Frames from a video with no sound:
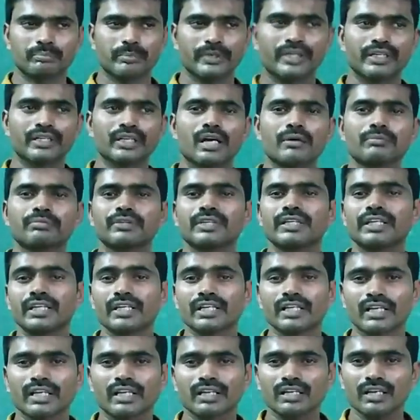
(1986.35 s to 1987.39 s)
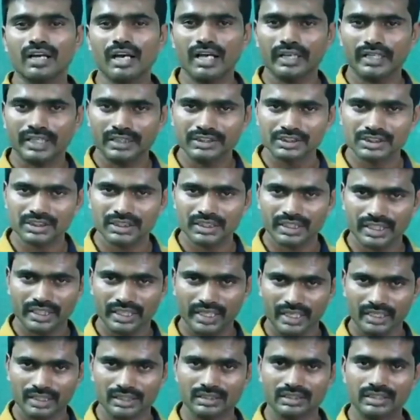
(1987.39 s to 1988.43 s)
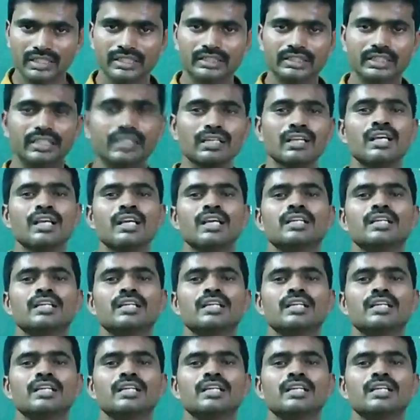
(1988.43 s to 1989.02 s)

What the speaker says: Pair of interior or exterior angles on the